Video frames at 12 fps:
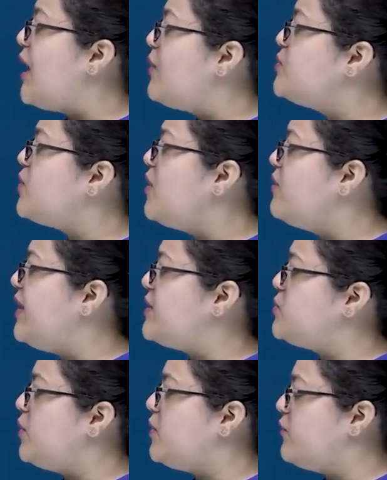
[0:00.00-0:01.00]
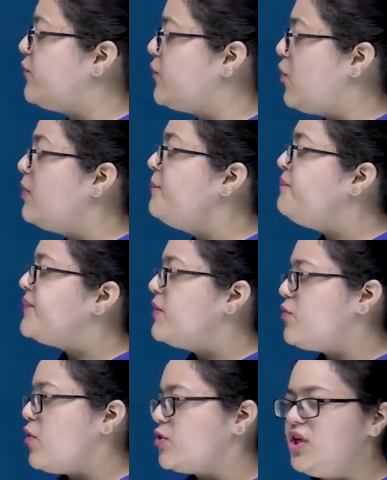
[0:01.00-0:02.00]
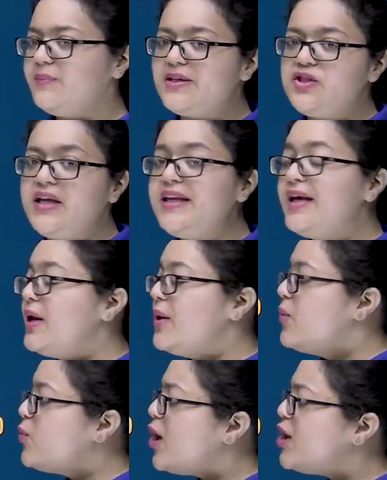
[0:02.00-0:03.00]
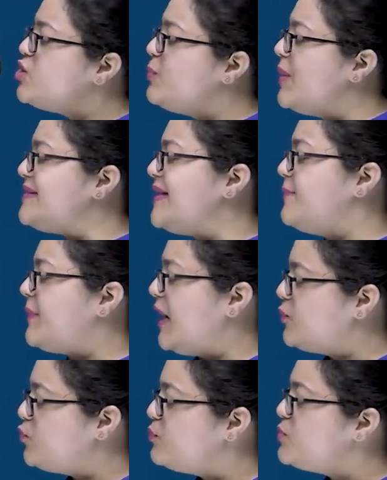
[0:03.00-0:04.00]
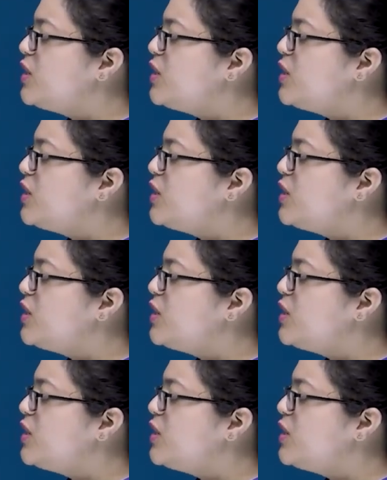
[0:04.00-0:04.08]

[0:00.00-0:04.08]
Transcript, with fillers: household wastewater from washing machine, wash basin, bathroom,